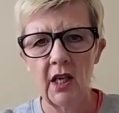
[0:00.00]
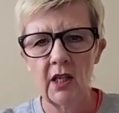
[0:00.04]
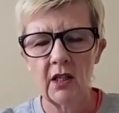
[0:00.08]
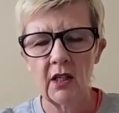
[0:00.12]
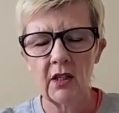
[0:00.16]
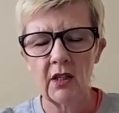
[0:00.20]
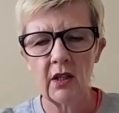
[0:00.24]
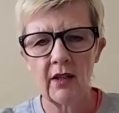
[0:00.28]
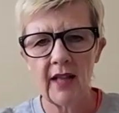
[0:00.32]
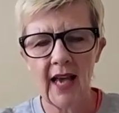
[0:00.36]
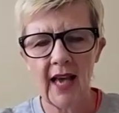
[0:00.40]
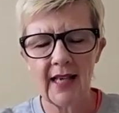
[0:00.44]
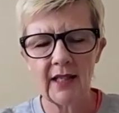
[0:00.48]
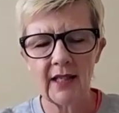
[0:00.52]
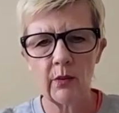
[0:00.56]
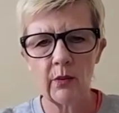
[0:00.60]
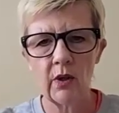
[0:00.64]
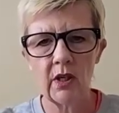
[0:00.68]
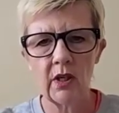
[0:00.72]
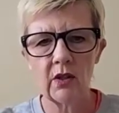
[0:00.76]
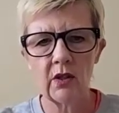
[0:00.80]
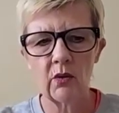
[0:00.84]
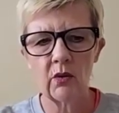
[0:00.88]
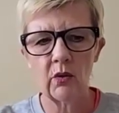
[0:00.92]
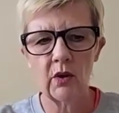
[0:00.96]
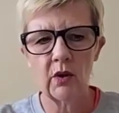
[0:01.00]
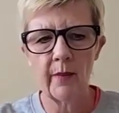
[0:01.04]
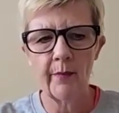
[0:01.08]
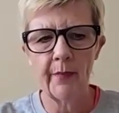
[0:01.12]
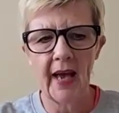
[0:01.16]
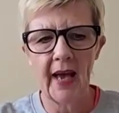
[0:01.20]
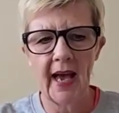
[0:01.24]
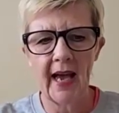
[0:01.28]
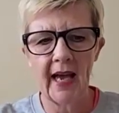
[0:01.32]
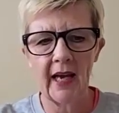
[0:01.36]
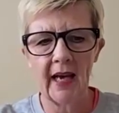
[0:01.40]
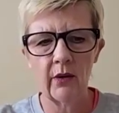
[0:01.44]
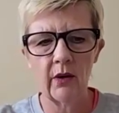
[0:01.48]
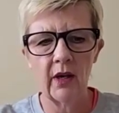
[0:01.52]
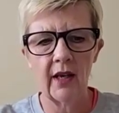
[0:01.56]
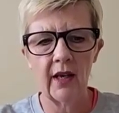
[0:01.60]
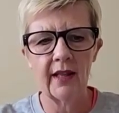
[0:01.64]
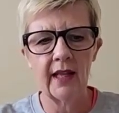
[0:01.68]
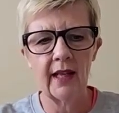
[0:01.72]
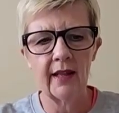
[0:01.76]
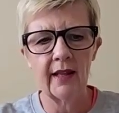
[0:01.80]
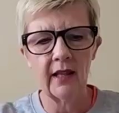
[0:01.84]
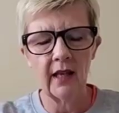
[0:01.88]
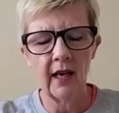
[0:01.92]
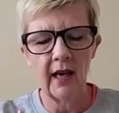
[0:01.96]
So that's what it's all about. And
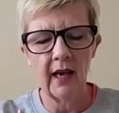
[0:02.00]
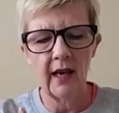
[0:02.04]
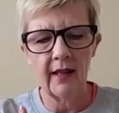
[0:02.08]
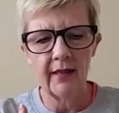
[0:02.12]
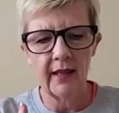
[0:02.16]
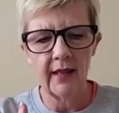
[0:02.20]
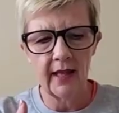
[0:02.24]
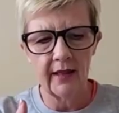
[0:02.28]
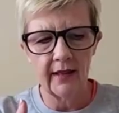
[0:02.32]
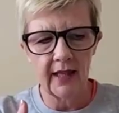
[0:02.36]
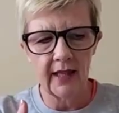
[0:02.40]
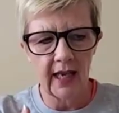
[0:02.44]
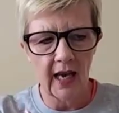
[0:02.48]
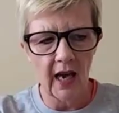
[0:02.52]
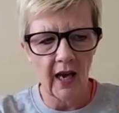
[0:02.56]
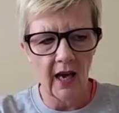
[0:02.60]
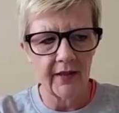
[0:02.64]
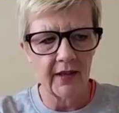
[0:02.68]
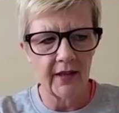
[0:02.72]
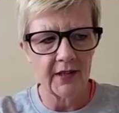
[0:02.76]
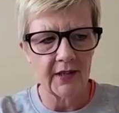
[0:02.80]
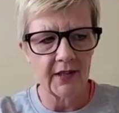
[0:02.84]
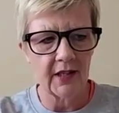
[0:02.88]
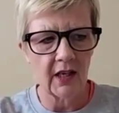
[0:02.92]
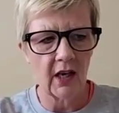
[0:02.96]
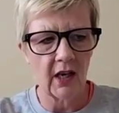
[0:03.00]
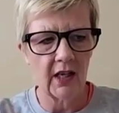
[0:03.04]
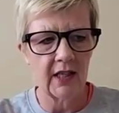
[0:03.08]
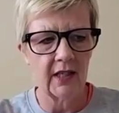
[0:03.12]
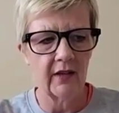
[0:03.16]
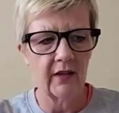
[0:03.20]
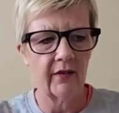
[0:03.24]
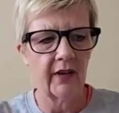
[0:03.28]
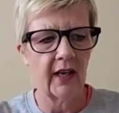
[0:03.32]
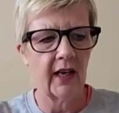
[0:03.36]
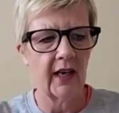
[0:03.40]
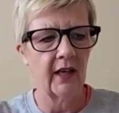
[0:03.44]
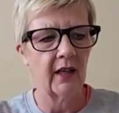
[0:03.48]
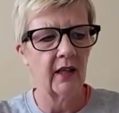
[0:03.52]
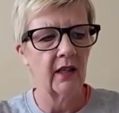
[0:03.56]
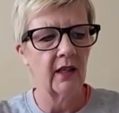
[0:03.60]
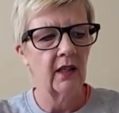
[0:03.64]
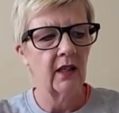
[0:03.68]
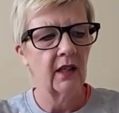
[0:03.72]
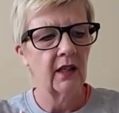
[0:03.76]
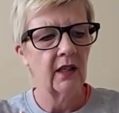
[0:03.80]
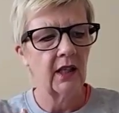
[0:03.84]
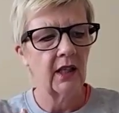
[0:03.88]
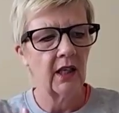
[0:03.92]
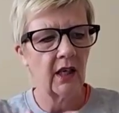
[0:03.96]
then the other side of it,
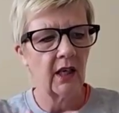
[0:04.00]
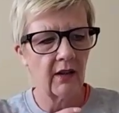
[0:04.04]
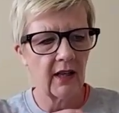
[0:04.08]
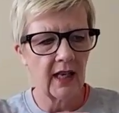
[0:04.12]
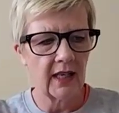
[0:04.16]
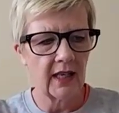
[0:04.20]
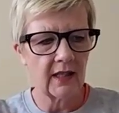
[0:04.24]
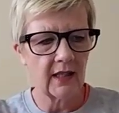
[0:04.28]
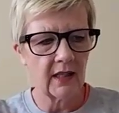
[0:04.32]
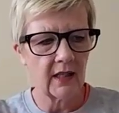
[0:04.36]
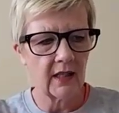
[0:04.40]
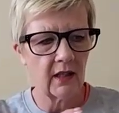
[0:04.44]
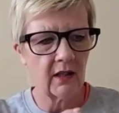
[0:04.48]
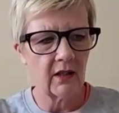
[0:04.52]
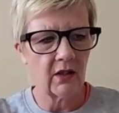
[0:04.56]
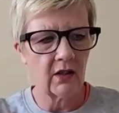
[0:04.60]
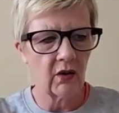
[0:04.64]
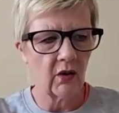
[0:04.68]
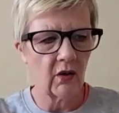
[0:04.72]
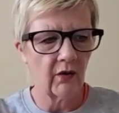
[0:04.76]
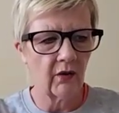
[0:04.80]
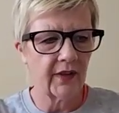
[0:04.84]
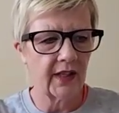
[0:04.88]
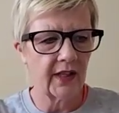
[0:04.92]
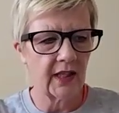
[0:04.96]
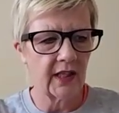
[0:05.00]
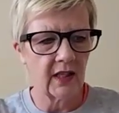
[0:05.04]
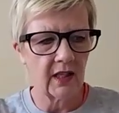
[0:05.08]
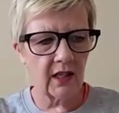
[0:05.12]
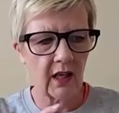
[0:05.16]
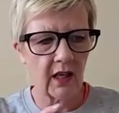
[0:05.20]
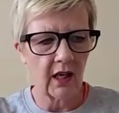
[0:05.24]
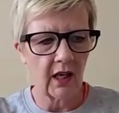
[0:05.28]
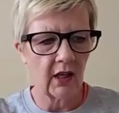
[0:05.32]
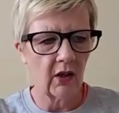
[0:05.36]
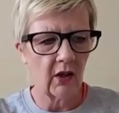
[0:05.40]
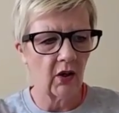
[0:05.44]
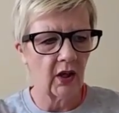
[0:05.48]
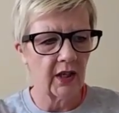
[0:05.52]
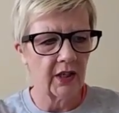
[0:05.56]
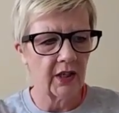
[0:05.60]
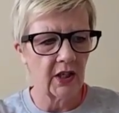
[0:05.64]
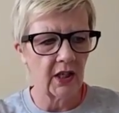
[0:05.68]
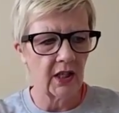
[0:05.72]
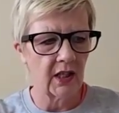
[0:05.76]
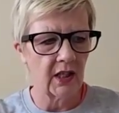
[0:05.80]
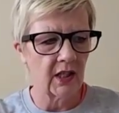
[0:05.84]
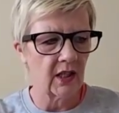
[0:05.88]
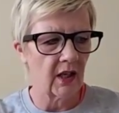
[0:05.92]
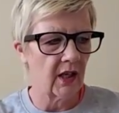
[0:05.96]
that's sort of the
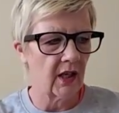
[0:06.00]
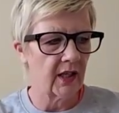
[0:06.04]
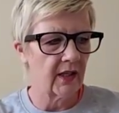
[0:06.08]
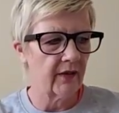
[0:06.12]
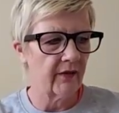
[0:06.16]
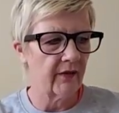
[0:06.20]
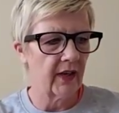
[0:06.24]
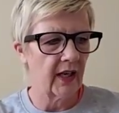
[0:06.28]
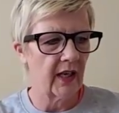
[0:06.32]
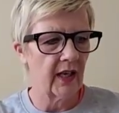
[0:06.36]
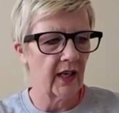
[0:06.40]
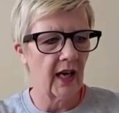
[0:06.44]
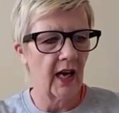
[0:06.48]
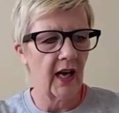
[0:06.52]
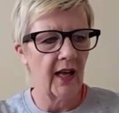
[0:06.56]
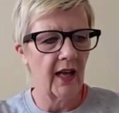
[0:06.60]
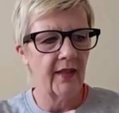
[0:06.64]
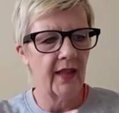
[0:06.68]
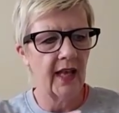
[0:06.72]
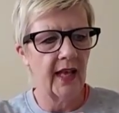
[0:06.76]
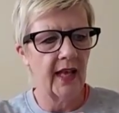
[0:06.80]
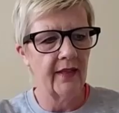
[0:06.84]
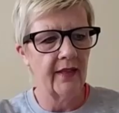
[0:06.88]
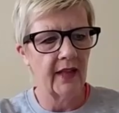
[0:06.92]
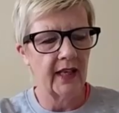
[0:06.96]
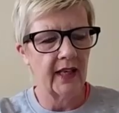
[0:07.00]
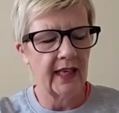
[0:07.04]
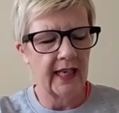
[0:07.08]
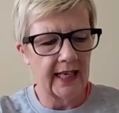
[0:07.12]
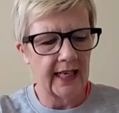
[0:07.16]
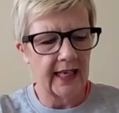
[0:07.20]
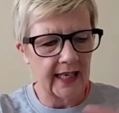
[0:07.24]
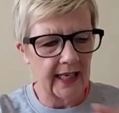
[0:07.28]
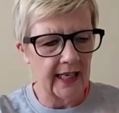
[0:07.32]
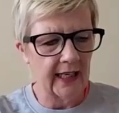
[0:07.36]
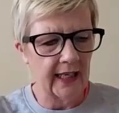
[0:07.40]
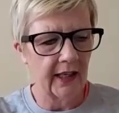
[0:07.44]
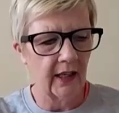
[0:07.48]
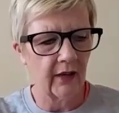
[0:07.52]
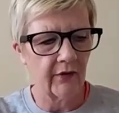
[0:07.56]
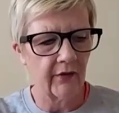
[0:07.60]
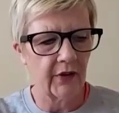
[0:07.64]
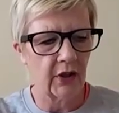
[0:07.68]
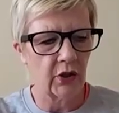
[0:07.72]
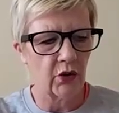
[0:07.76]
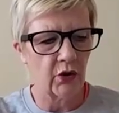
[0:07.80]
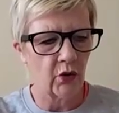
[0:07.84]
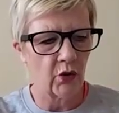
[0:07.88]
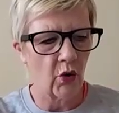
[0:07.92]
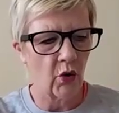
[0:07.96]
psychology side of it, and then the healing of
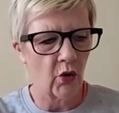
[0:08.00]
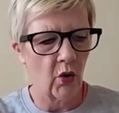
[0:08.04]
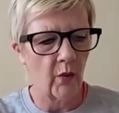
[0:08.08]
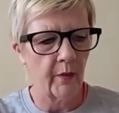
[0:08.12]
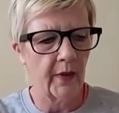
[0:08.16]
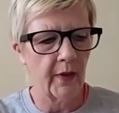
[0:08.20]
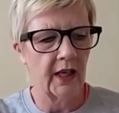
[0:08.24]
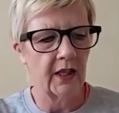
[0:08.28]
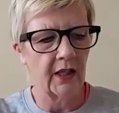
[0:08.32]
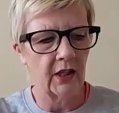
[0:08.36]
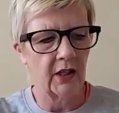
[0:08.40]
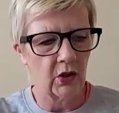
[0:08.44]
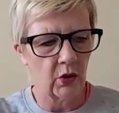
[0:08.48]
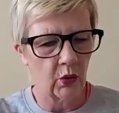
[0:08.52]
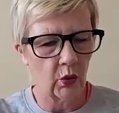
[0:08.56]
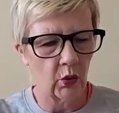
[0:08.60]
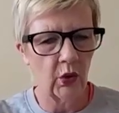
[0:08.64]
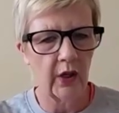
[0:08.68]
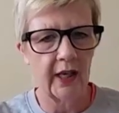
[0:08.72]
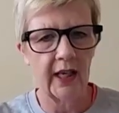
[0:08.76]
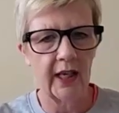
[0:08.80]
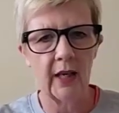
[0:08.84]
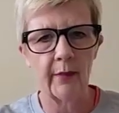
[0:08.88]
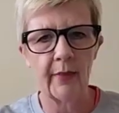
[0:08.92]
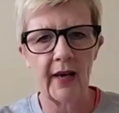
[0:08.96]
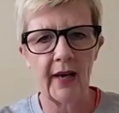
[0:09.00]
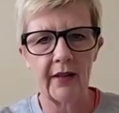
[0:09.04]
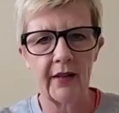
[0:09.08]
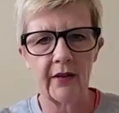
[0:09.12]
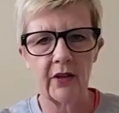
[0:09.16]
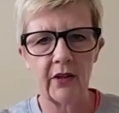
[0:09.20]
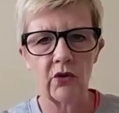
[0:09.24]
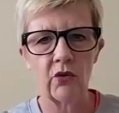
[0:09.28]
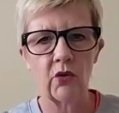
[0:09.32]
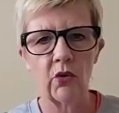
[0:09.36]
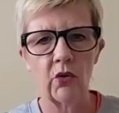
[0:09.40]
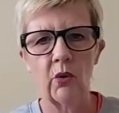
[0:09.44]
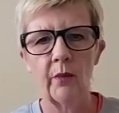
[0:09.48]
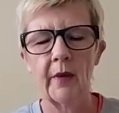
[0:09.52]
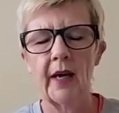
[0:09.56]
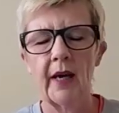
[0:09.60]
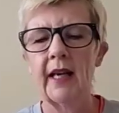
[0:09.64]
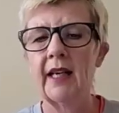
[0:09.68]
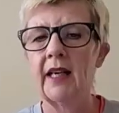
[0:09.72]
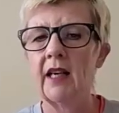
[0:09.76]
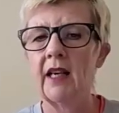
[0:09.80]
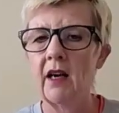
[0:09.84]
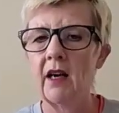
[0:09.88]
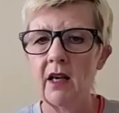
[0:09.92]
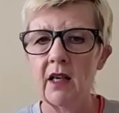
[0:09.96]
the trauma and talking about the trauma
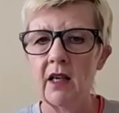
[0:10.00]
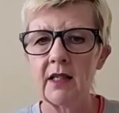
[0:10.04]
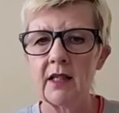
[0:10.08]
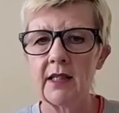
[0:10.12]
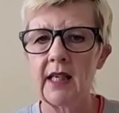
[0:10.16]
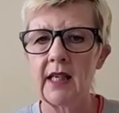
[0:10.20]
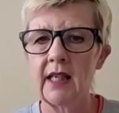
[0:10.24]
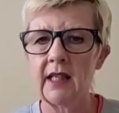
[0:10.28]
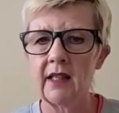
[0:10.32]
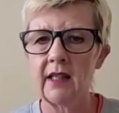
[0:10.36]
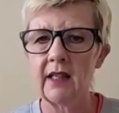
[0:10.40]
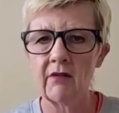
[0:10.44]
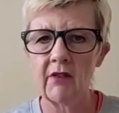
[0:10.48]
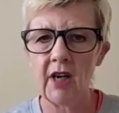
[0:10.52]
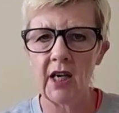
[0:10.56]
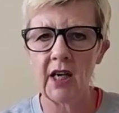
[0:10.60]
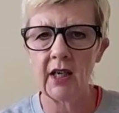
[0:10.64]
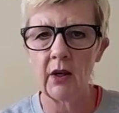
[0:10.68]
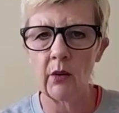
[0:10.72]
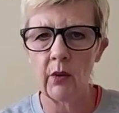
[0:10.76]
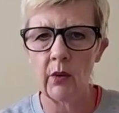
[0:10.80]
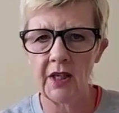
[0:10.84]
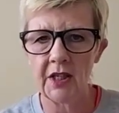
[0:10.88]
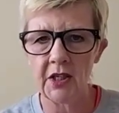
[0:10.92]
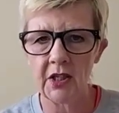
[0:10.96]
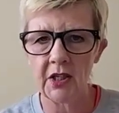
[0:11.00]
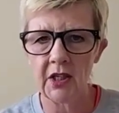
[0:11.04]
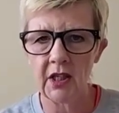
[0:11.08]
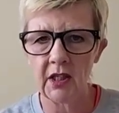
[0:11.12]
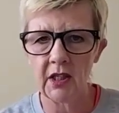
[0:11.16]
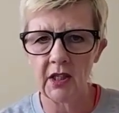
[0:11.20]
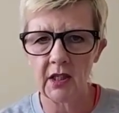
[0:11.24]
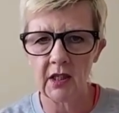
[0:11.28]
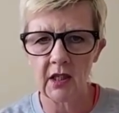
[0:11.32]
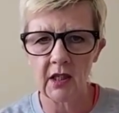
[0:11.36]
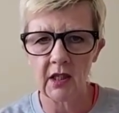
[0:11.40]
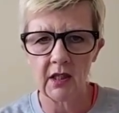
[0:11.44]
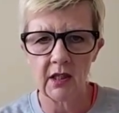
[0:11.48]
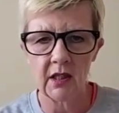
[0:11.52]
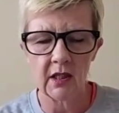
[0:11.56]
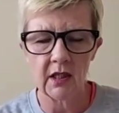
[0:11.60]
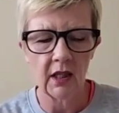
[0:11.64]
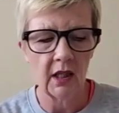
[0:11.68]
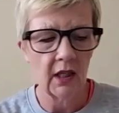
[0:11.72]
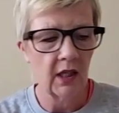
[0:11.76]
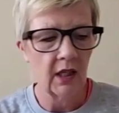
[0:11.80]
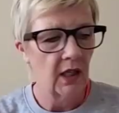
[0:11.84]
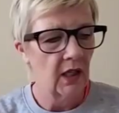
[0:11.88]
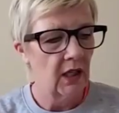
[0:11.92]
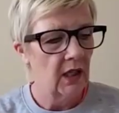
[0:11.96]
and asking the right questions, because
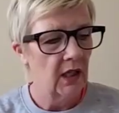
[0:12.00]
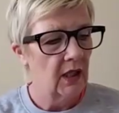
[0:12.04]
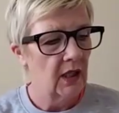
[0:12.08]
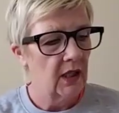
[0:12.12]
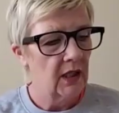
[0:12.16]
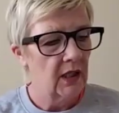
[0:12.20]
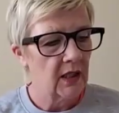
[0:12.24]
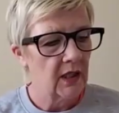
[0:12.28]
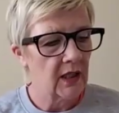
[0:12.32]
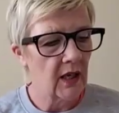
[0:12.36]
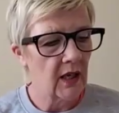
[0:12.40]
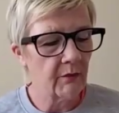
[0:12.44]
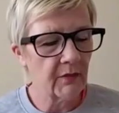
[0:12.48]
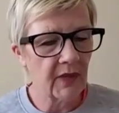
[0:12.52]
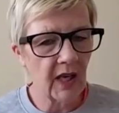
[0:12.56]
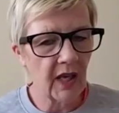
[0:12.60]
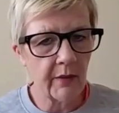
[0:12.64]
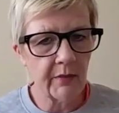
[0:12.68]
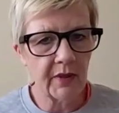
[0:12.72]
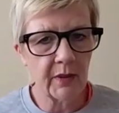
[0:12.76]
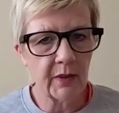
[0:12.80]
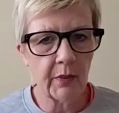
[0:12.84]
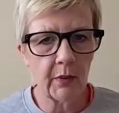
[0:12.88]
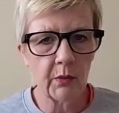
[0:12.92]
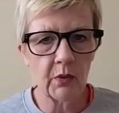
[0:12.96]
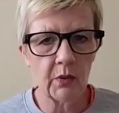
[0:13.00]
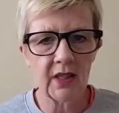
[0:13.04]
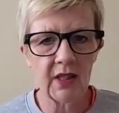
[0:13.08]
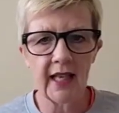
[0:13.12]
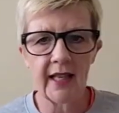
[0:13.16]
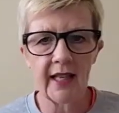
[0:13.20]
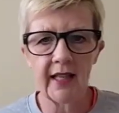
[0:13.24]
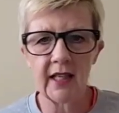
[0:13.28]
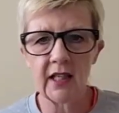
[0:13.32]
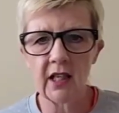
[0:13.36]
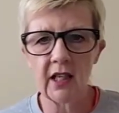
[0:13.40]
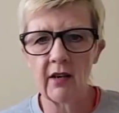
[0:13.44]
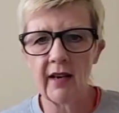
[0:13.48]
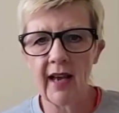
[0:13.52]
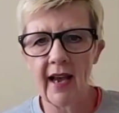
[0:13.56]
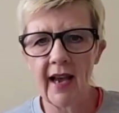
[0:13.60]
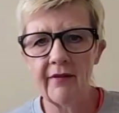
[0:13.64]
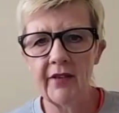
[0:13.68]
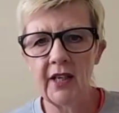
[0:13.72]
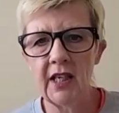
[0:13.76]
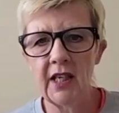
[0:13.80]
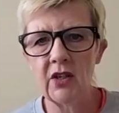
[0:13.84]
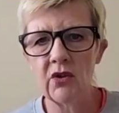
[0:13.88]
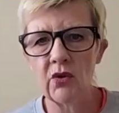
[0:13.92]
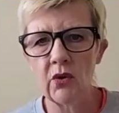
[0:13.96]
sometimes people say they don't have
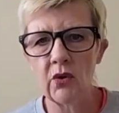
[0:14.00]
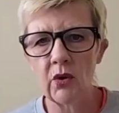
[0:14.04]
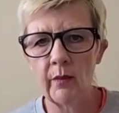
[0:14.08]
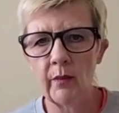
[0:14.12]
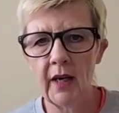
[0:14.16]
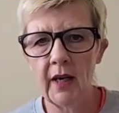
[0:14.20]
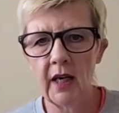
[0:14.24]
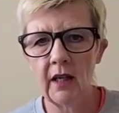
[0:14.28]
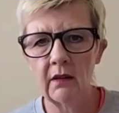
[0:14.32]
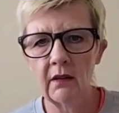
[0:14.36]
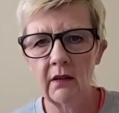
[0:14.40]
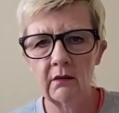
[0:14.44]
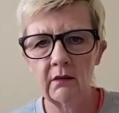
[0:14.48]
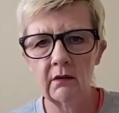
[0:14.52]
any trauma.